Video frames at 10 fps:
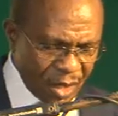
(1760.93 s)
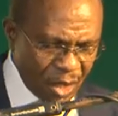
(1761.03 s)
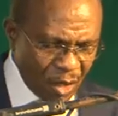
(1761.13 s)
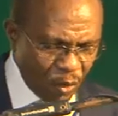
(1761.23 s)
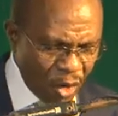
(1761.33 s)

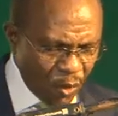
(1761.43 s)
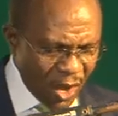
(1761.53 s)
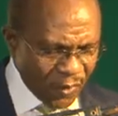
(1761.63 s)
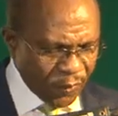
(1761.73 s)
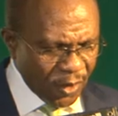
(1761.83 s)
we were
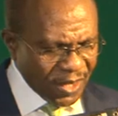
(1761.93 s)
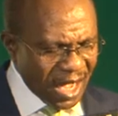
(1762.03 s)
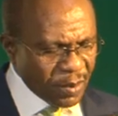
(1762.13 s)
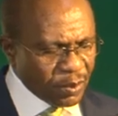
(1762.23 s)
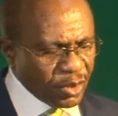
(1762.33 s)
further
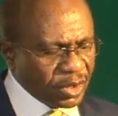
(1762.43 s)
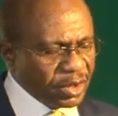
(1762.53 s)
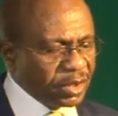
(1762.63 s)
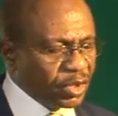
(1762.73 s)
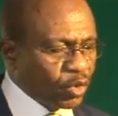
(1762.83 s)

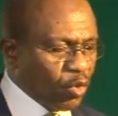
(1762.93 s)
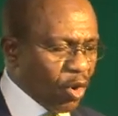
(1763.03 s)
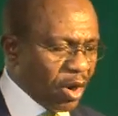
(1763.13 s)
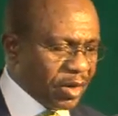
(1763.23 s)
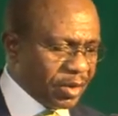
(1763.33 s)
emboldened to work